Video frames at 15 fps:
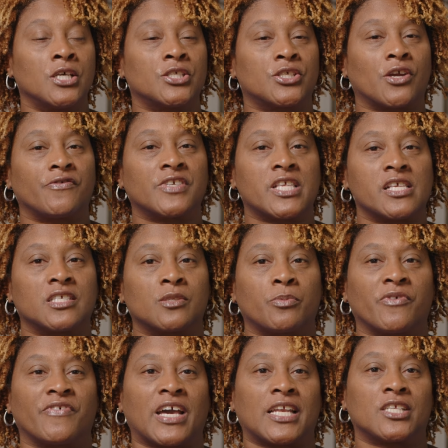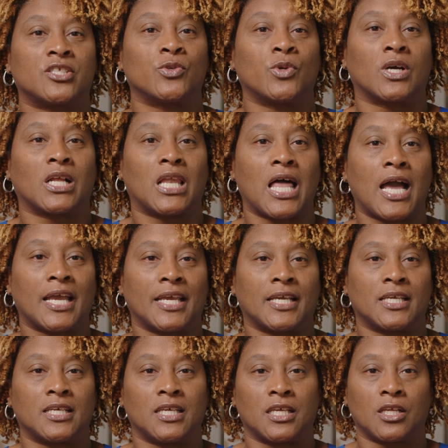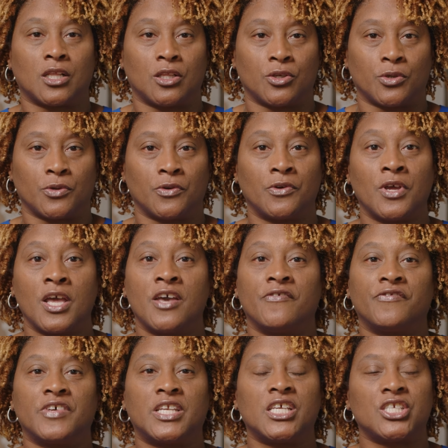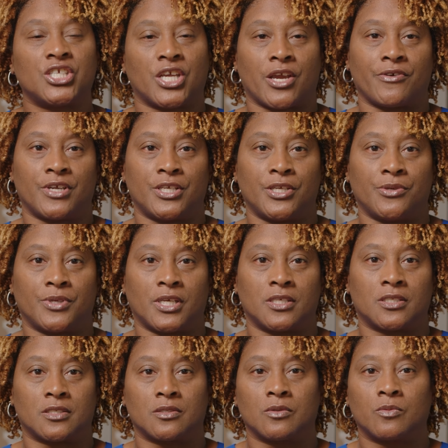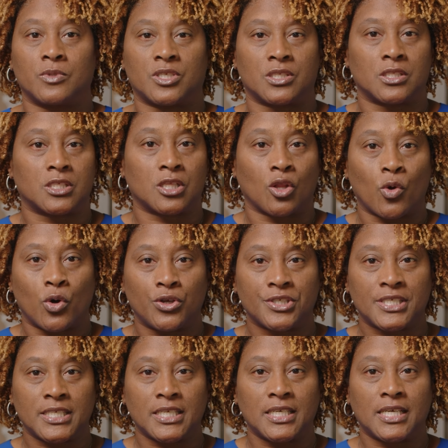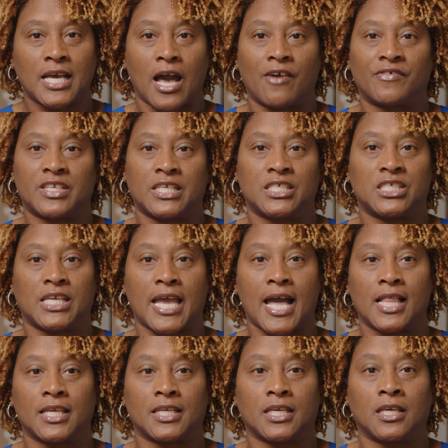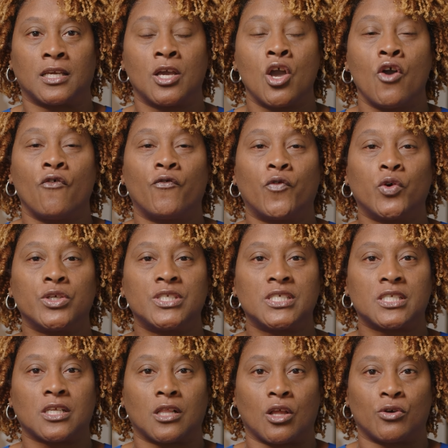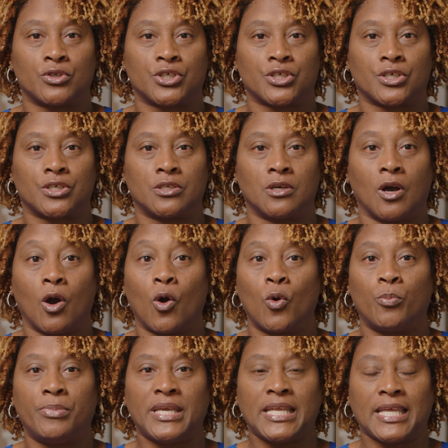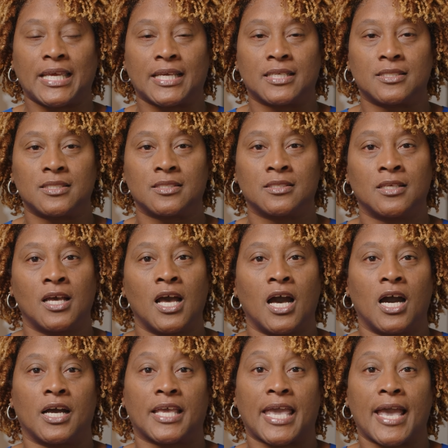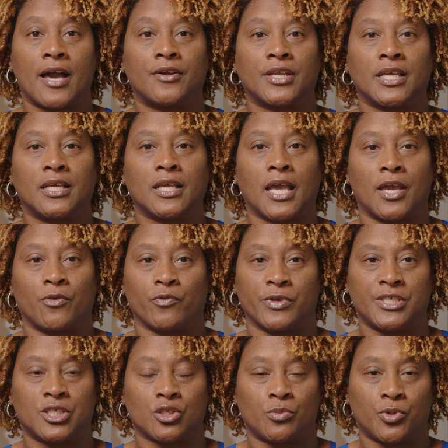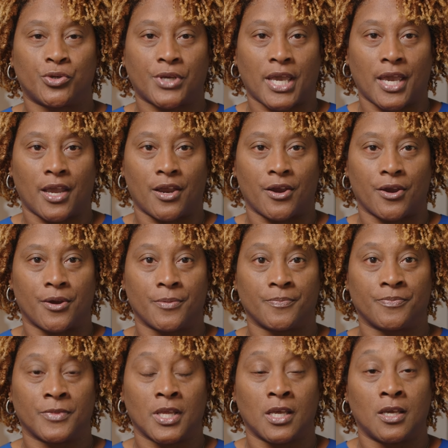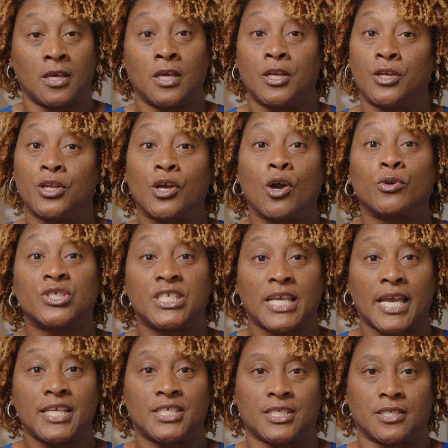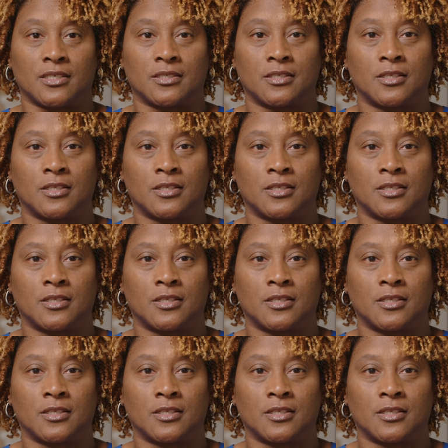Services provided to a client include fiduciary duties, which is loyalty, confidentiality, full disclosure, obedience, accounting, and reasonable care. Negotiation,